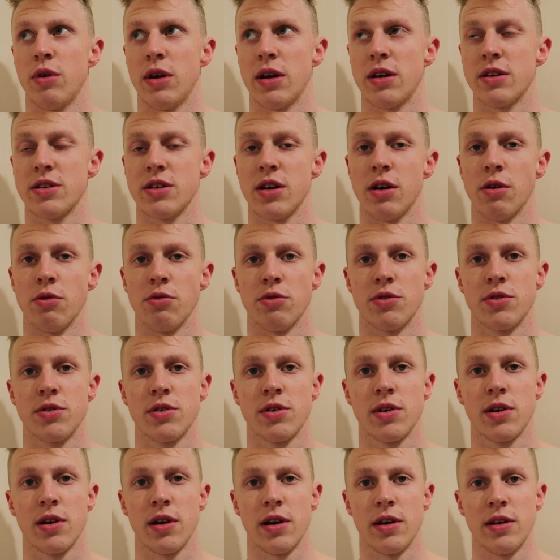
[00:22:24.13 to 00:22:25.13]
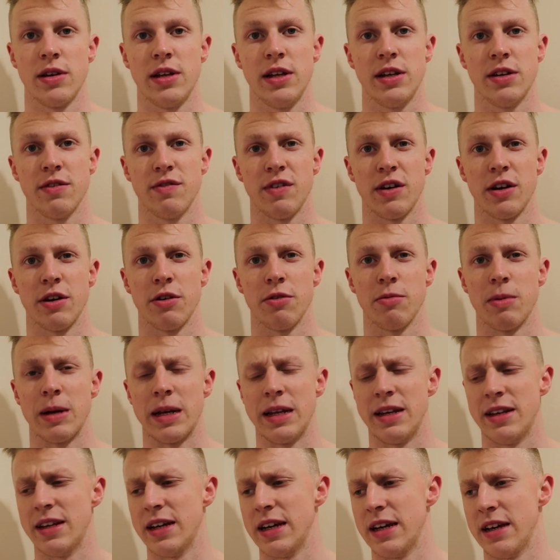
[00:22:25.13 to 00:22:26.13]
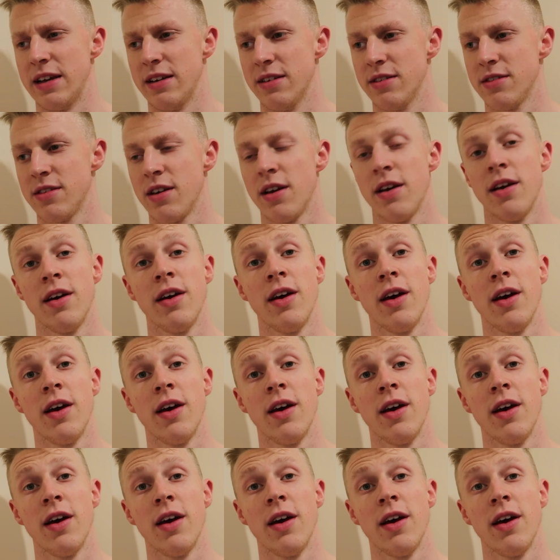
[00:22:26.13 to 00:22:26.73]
weeks out. I need to find out how many days.